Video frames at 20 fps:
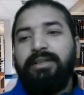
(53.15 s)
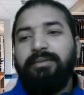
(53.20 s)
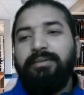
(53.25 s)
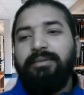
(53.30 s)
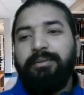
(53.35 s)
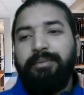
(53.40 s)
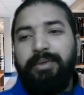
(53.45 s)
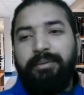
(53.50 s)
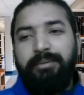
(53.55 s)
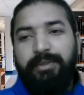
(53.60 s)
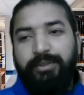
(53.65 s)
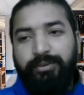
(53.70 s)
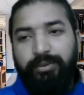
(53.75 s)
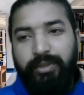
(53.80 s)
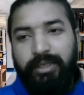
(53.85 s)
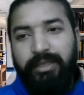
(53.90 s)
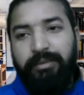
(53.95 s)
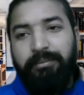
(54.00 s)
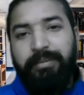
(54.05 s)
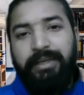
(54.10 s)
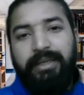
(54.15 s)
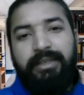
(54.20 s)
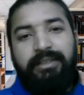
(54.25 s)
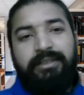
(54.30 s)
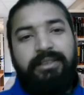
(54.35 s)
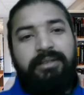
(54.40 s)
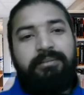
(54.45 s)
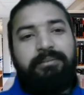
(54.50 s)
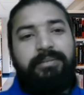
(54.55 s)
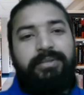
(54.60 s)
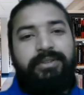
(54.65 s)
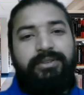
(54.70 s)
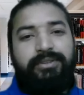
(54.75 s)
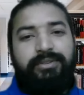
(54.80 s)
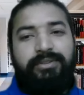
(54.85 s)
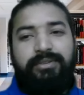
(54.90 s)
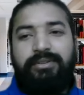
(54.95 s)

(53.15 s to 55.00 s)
We will be joined by Thampan